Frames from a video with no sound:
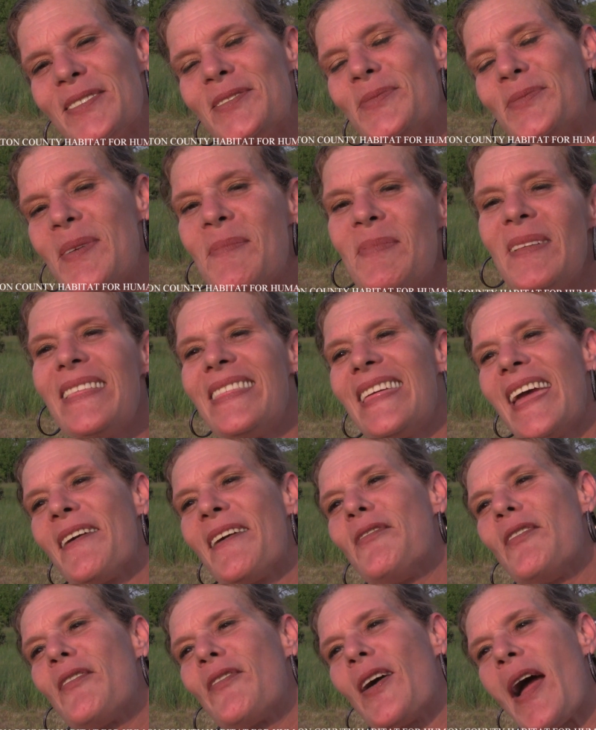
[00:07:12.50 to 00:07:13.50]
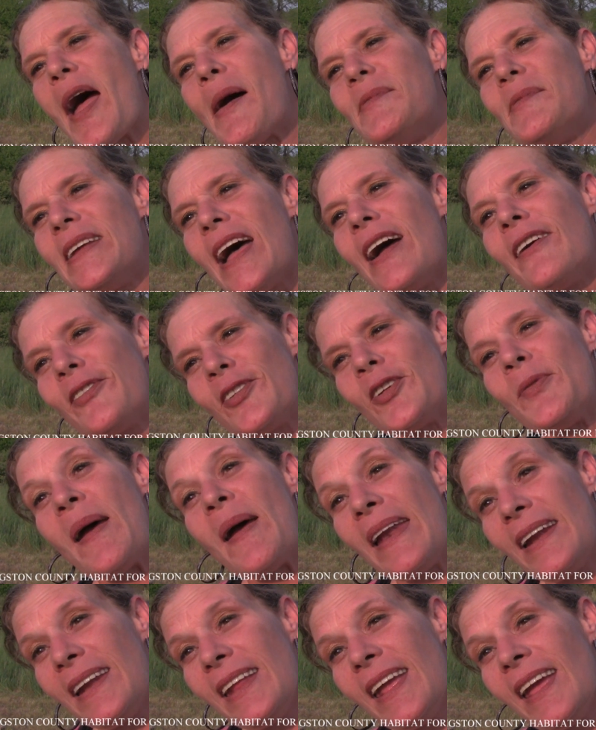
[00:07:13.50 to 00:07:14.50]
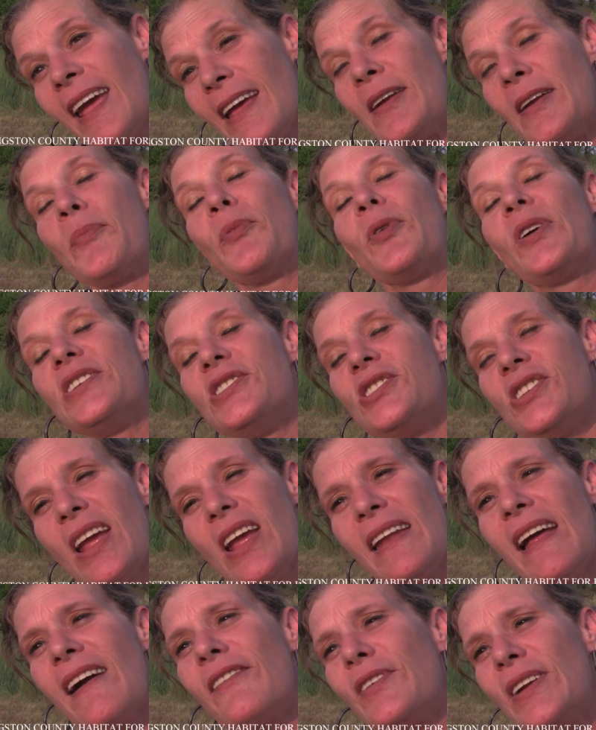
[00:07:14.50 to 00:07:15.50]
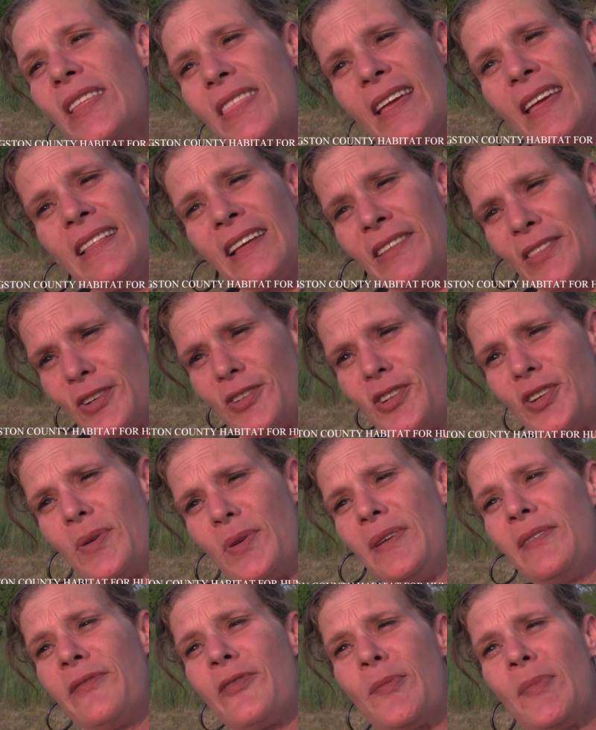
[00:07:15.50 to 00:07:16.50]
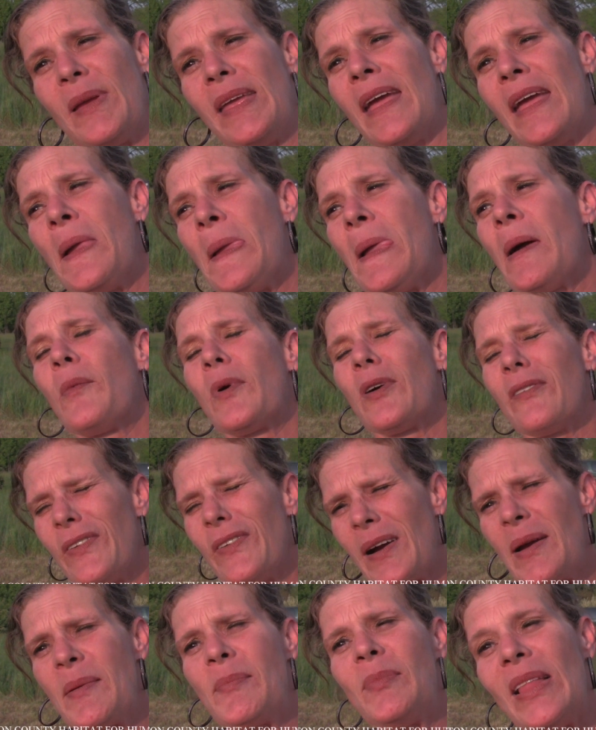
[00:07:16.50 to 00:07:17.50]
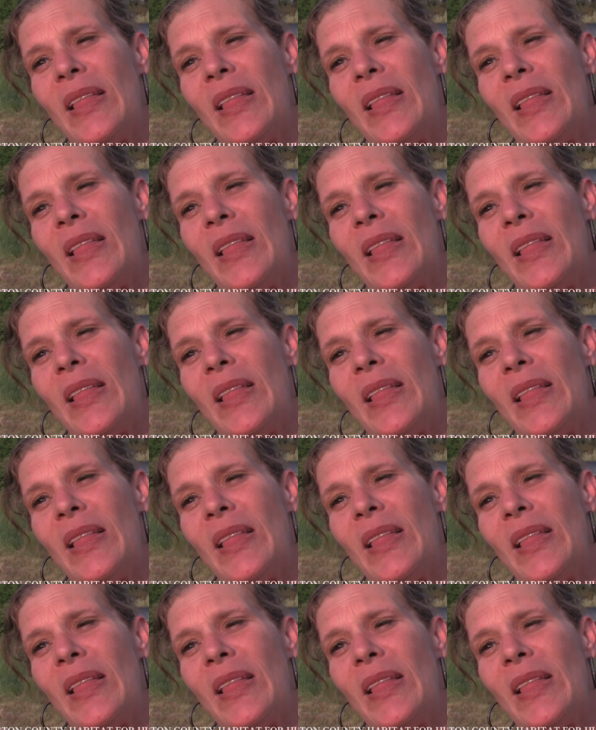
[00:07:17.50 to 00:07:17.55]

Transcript: extremely thankful for Habitat for Humanity and appreciate everything that they're doing for me. We're very